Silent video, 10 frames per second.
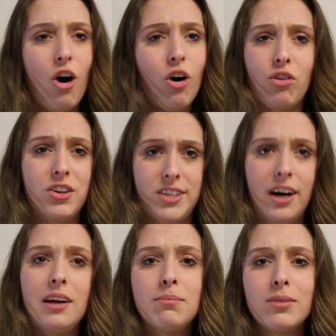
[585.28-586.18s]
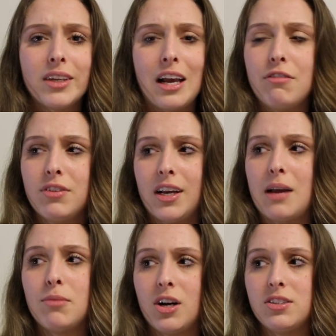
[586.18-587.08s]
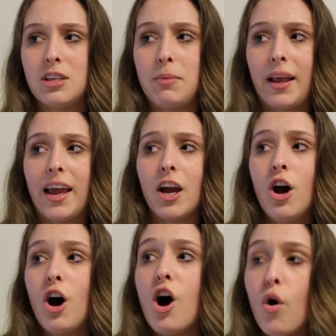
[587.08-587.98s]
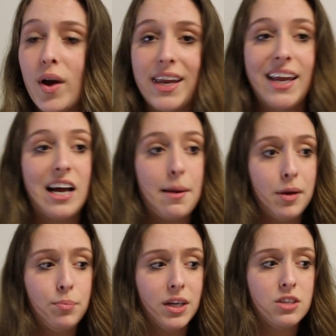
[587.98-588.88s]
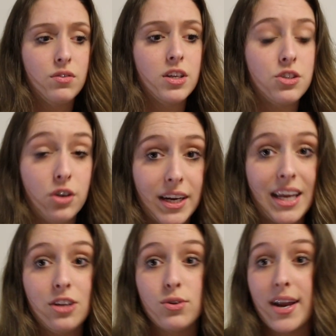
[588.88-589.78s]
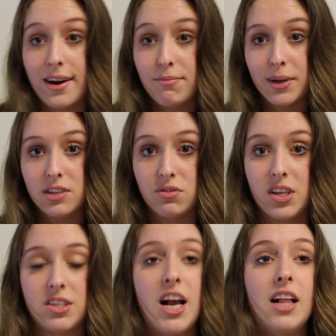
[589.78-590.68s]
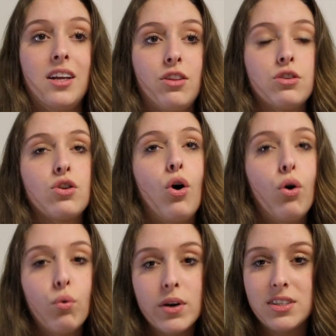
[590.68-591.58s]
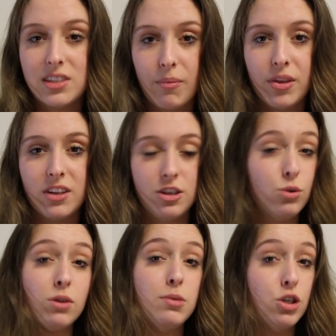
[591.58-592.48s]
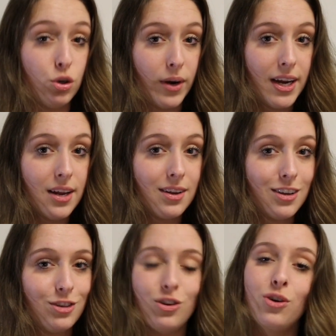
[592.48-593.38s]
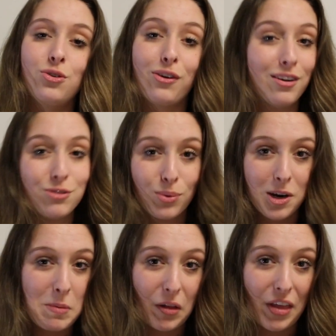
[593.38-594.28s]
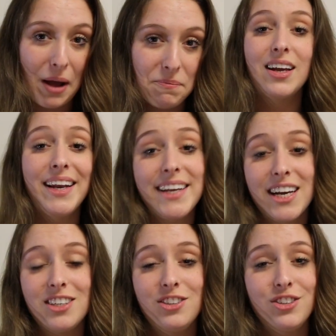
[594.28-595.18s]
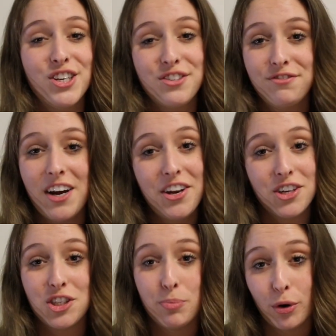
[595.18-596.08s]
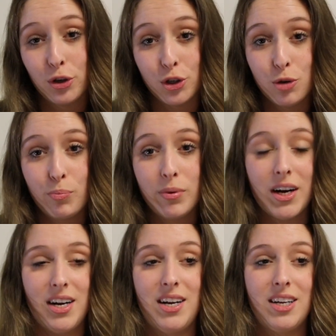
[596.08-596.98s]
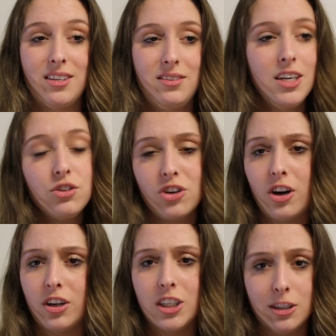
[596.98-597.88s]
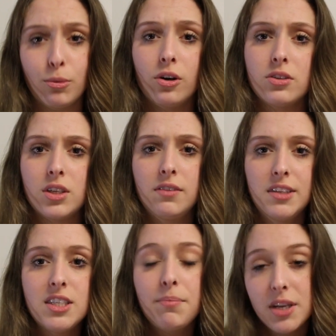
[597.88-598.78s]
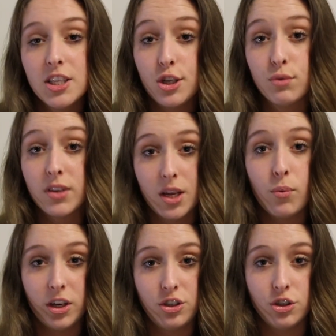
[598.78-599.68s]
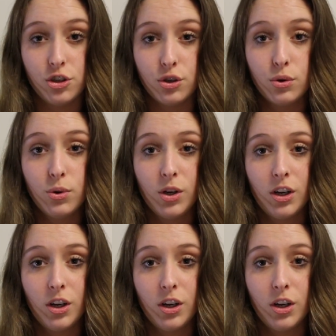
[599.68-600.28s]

All the time. Like I feel like I'm constantly being like, oh, I can't, I made plans for this, or I can't do that, I have plans for this. Like there's always something that you can be doing, so you don't have to worry about that. And again, just find a good support group. Uh, stay strong in your morals. If it's something that you really want to do,